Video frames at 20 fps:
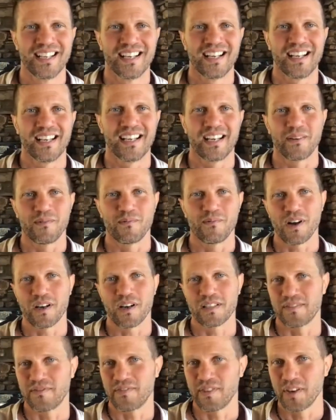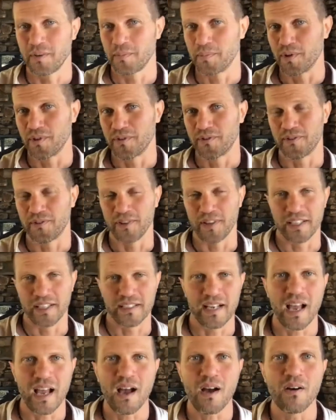And I walked, it's a very beautiful lake.
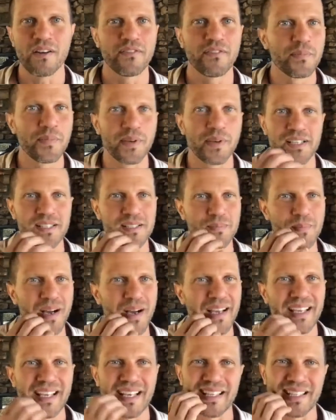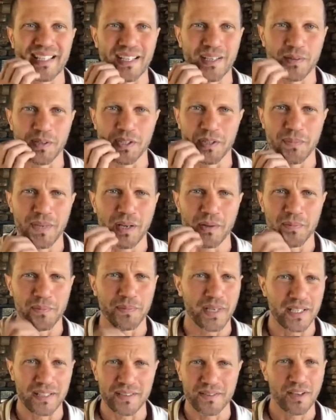Now everybody's biking there with mountain
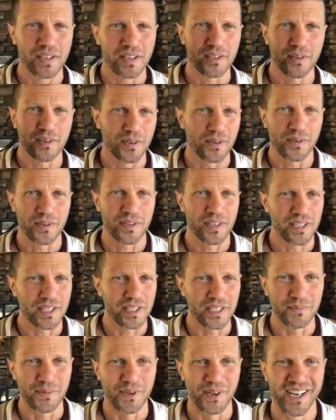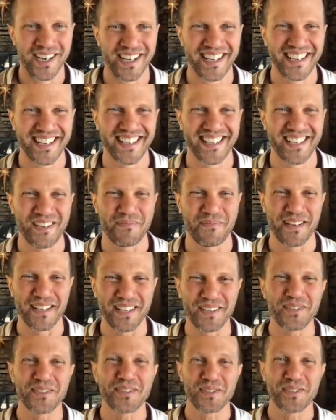bikes, so I don't go there anymore. But it
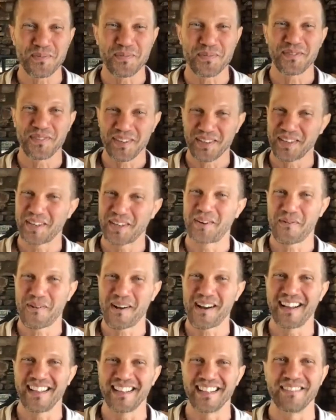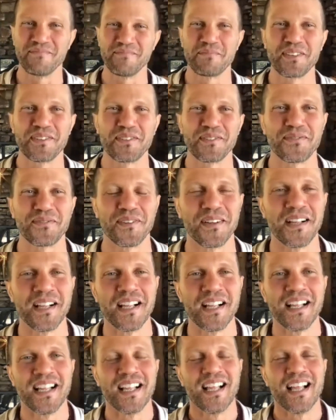used to be very quiet and beautiful.
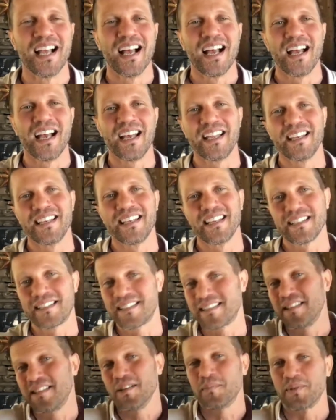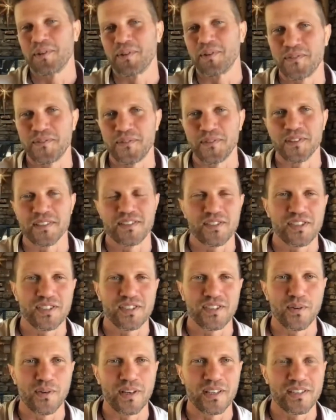And it's still beautiful.
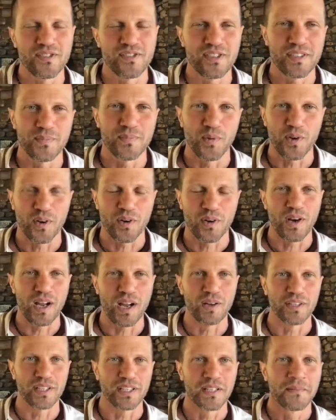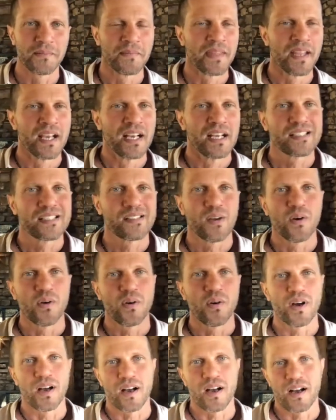It's just more crowded.
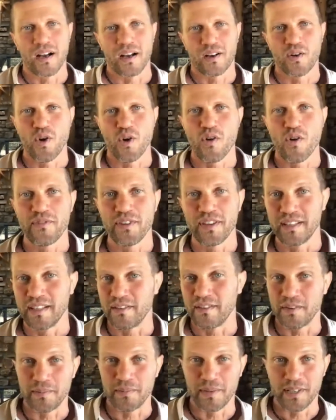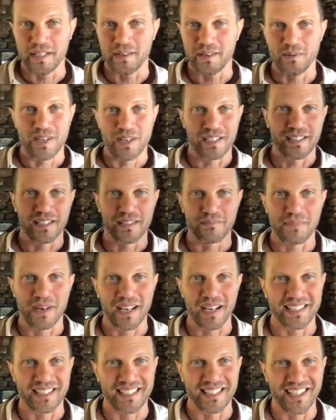So COVID, everybody went and
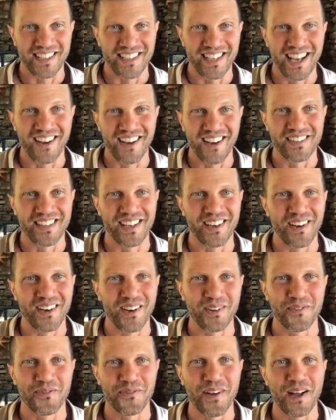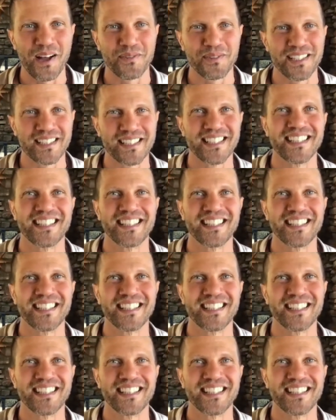biked there now. They all found it.